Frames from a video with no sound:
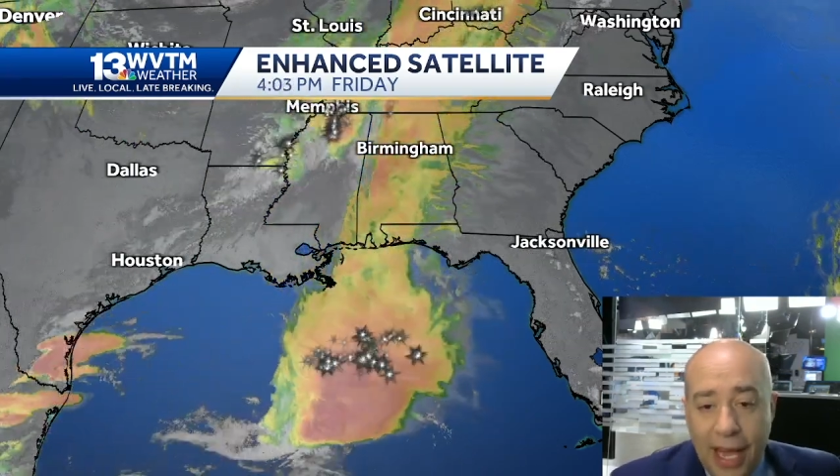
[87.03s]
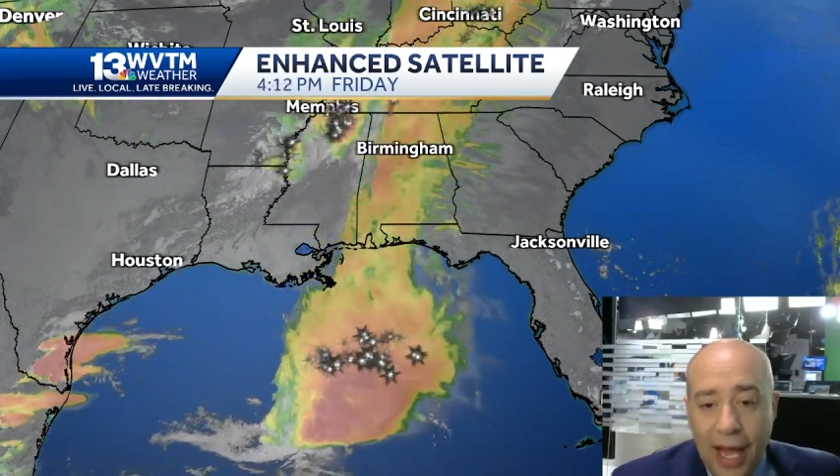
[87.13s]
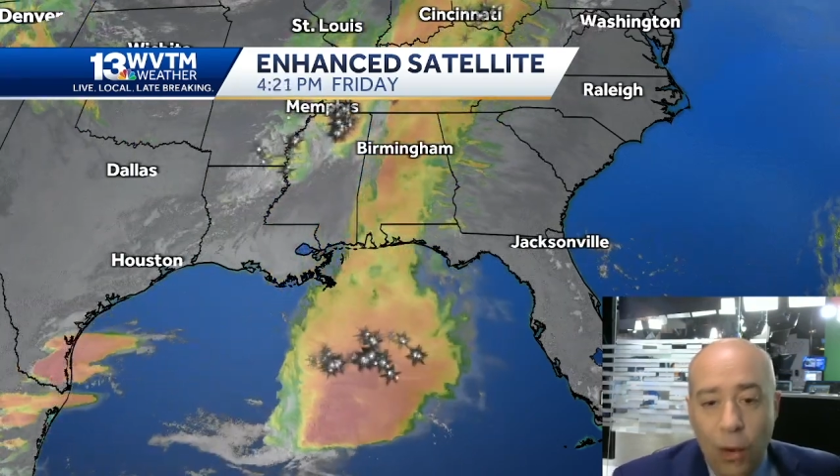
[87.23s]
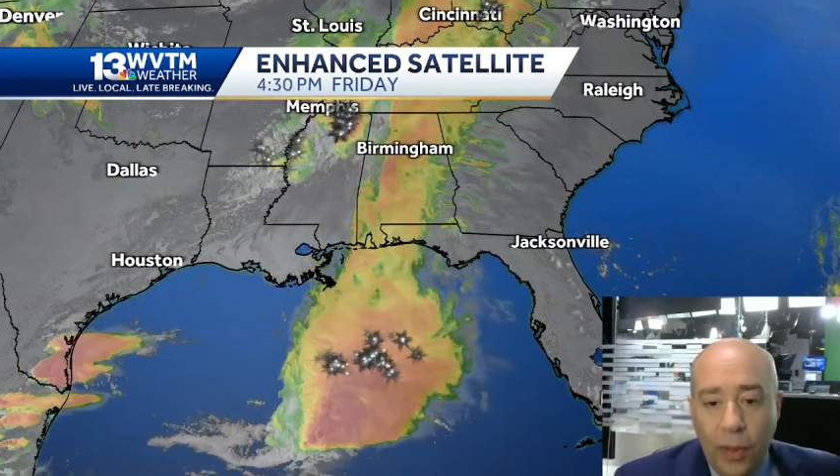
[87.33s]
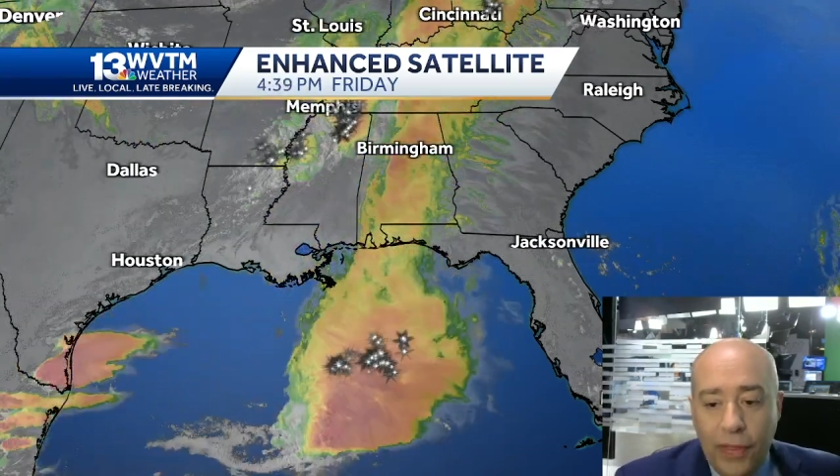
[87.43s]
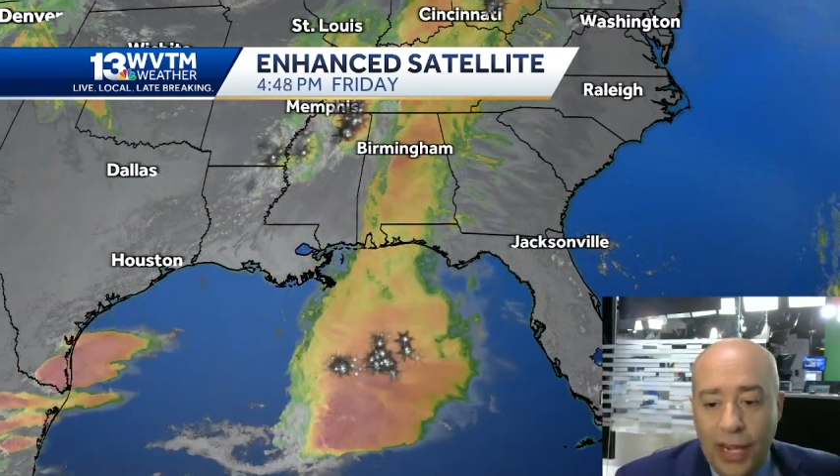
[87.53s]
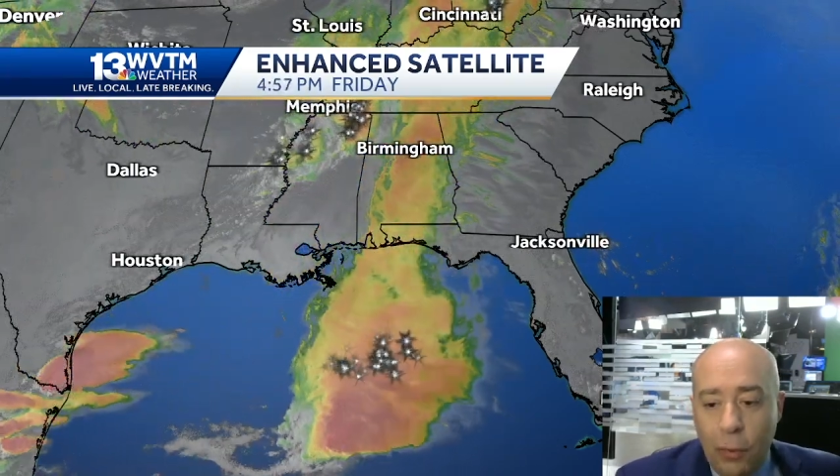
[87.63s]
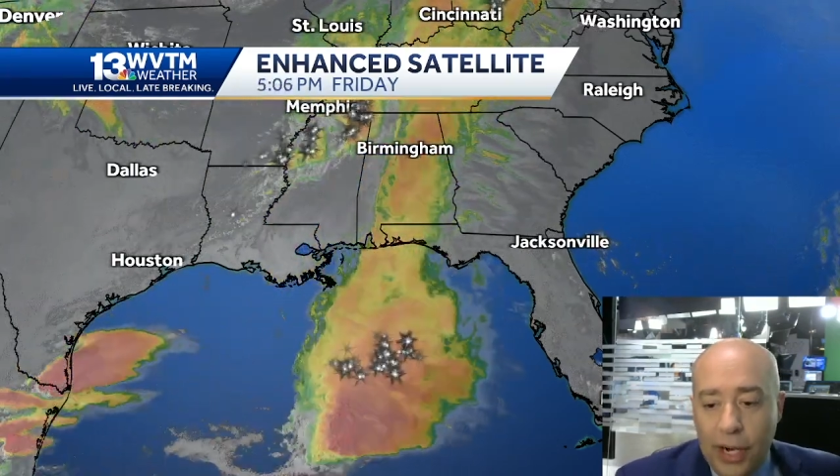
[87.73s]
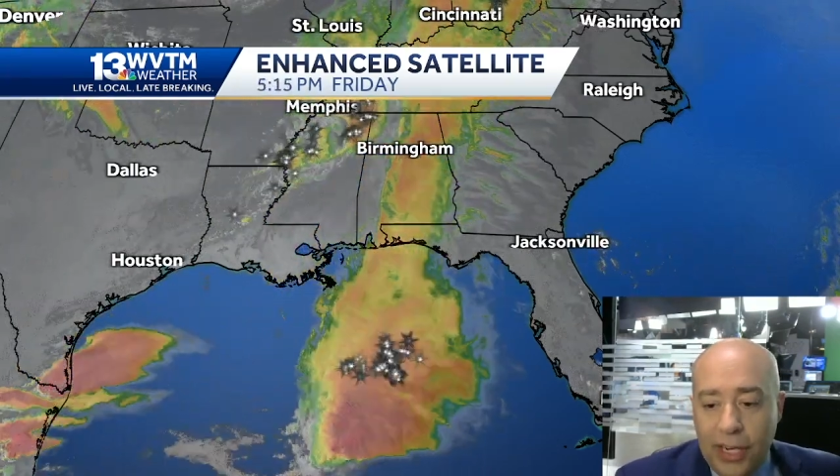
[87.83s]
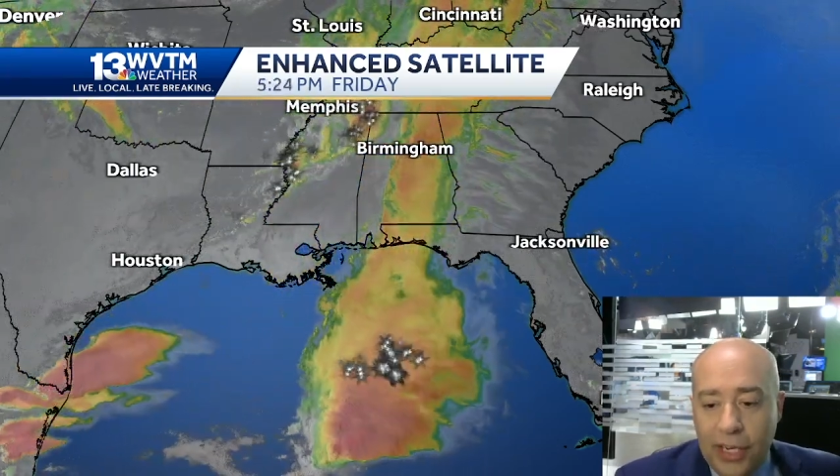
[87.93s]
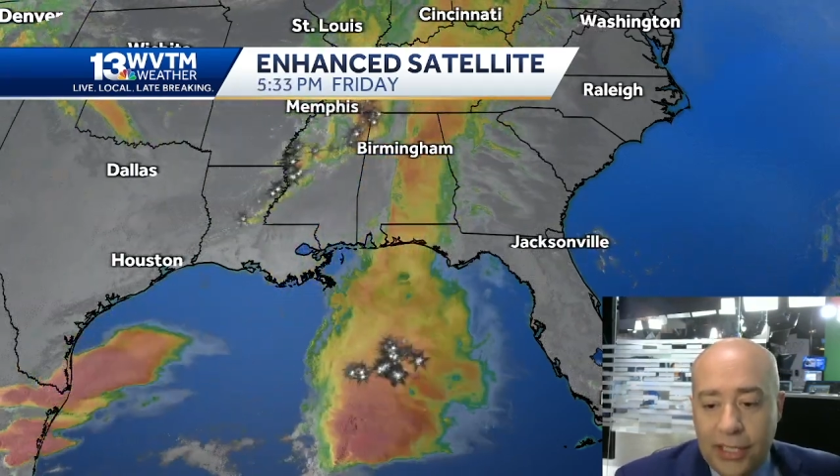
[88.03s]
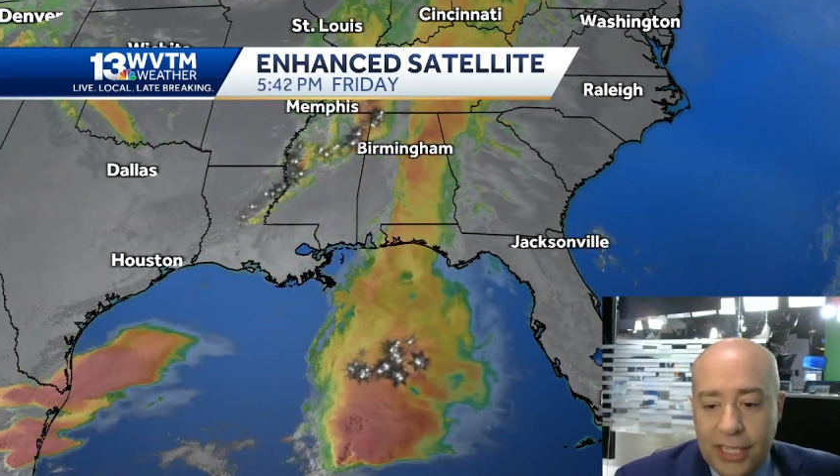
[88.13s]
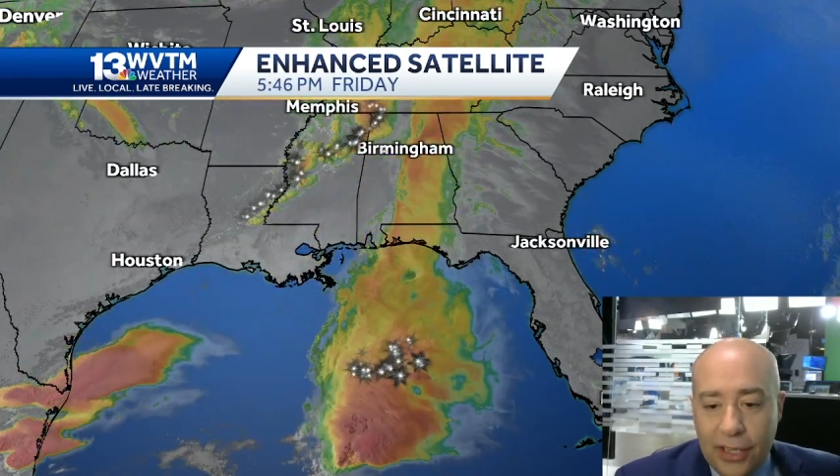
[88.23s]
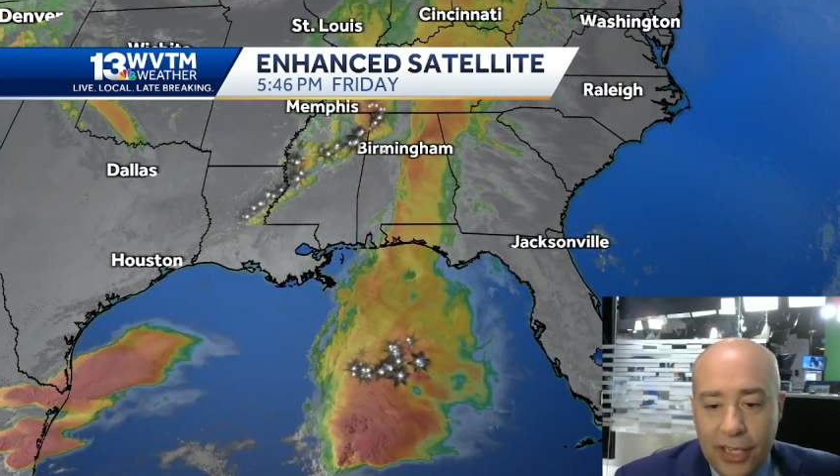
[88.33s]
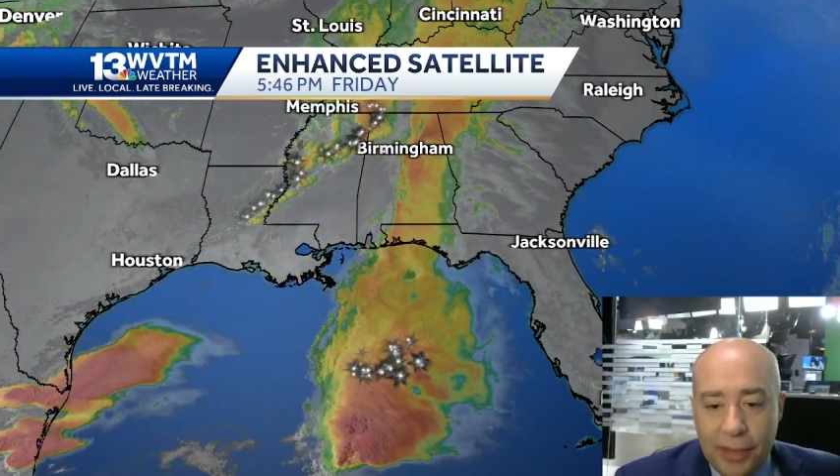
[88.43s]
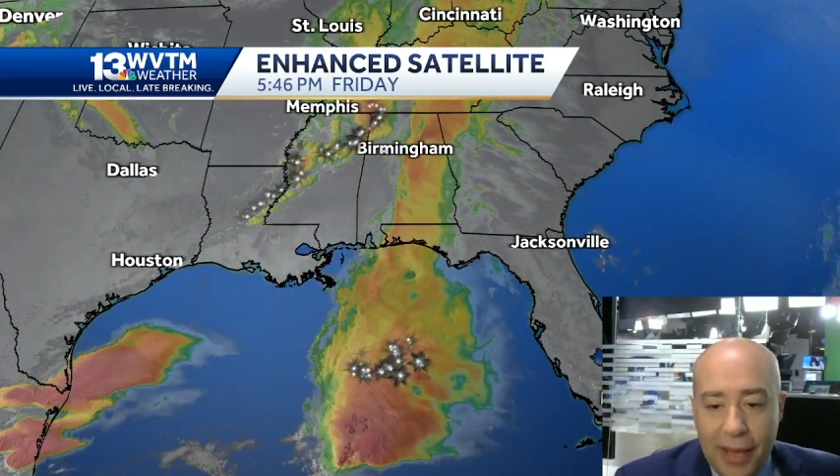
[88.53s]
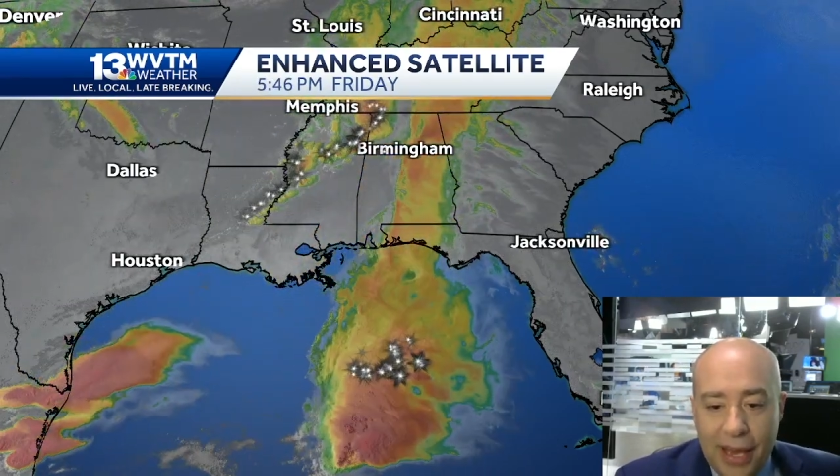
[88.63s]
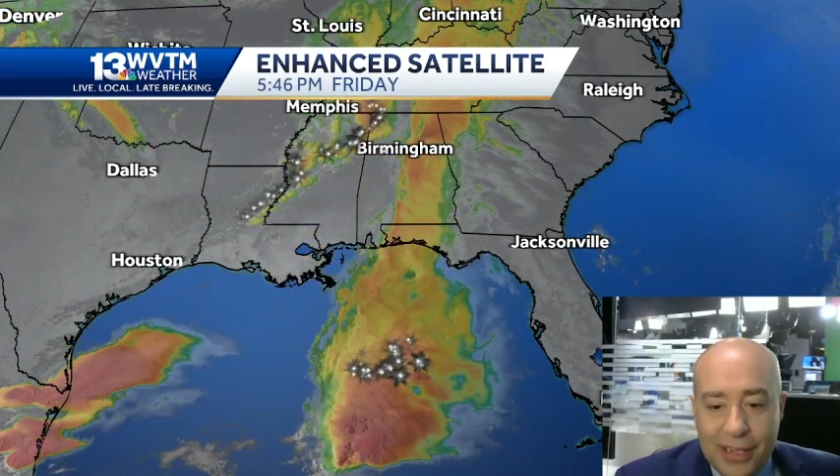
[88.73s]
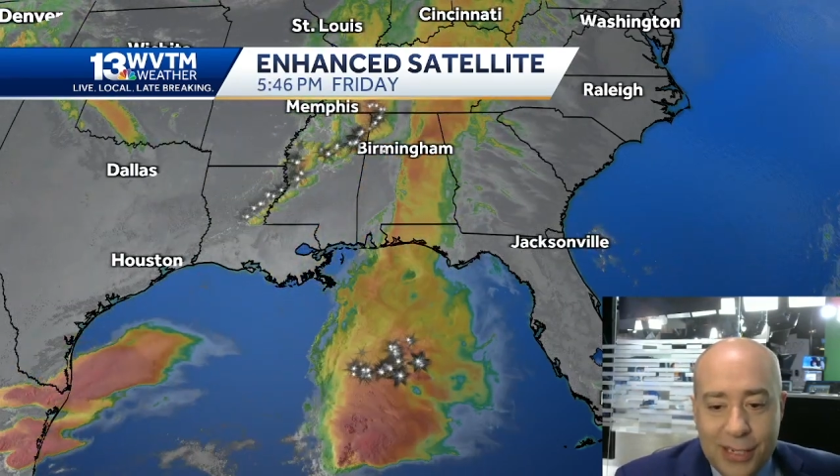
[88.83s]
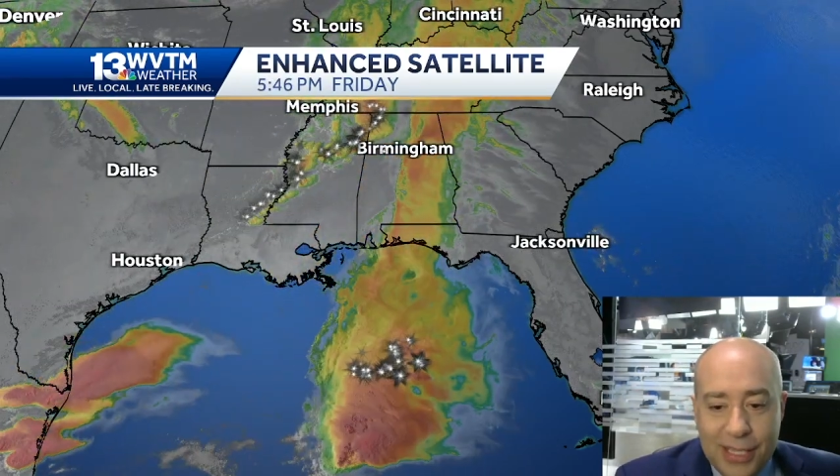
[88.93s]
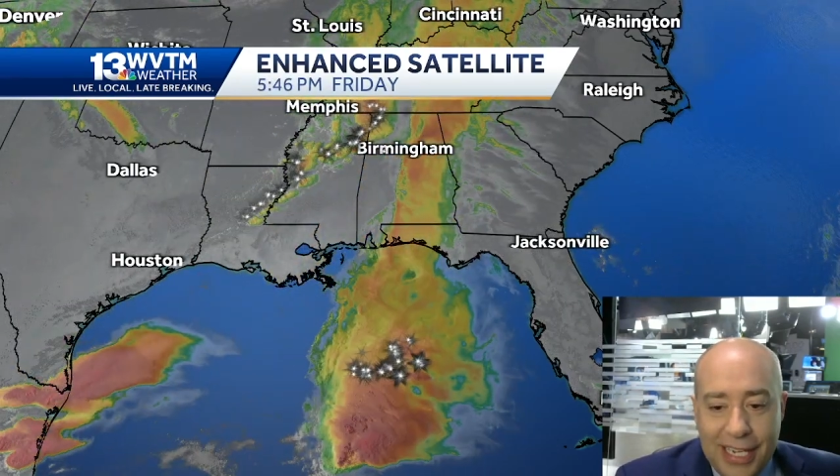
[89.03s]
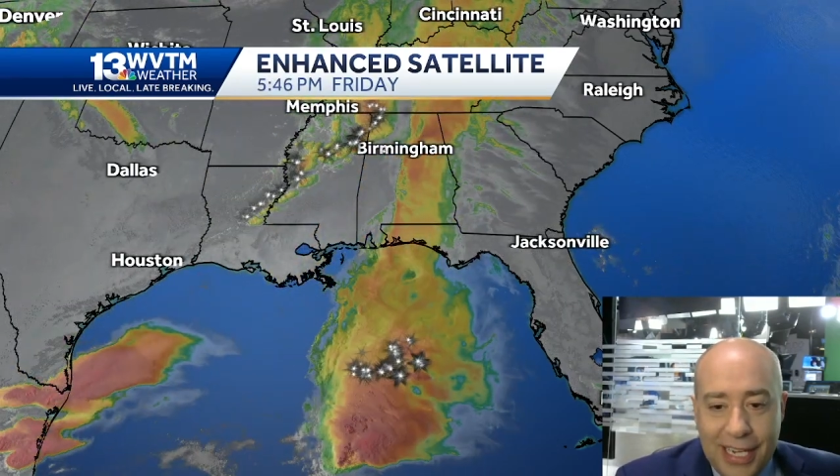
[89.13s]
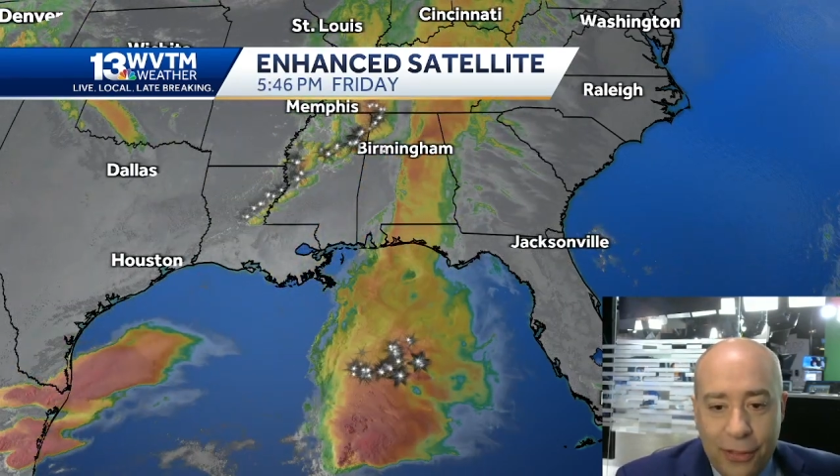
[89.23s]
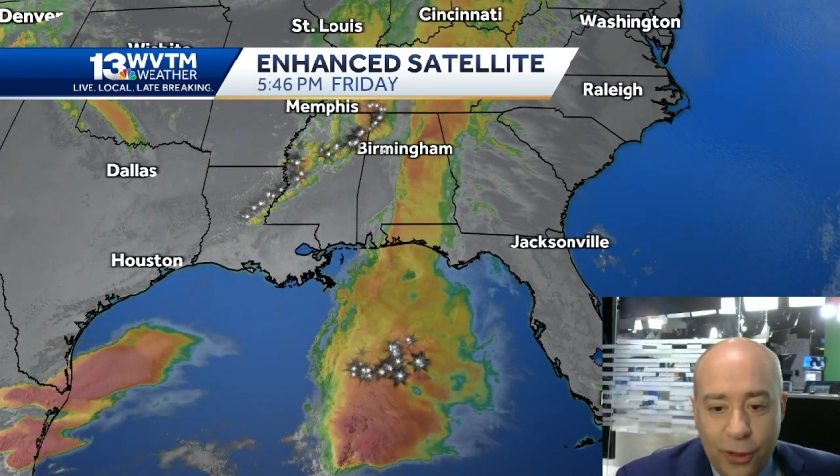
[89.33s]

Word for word: One thing I wanted to tell you about is the